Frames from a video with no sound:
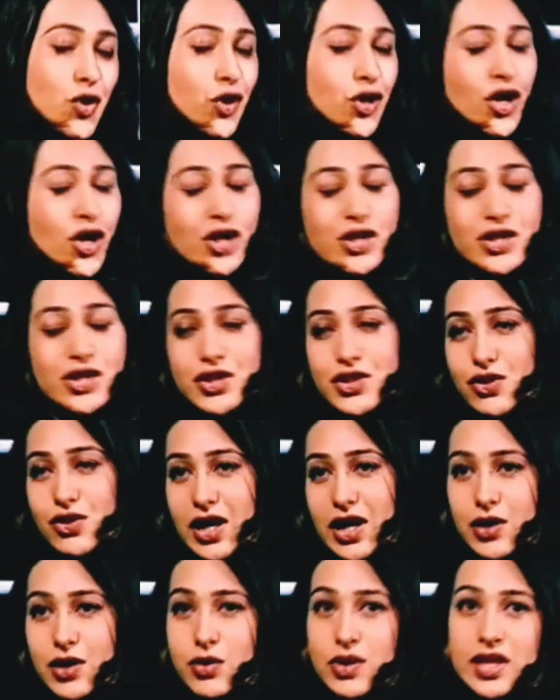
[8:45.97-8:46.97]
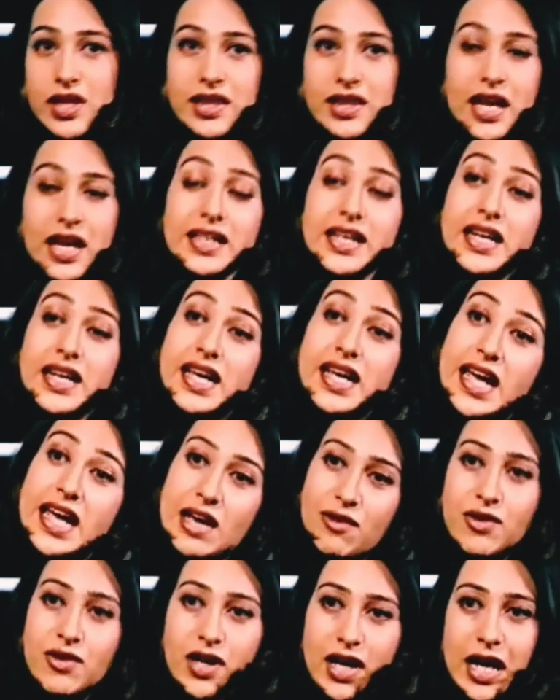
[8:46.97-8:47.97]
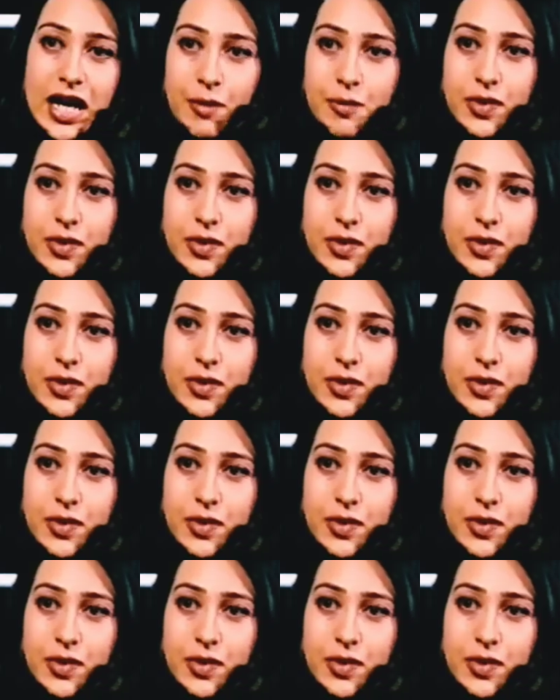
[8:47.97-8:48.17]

Yeah, no, not at all. I don't think that can ever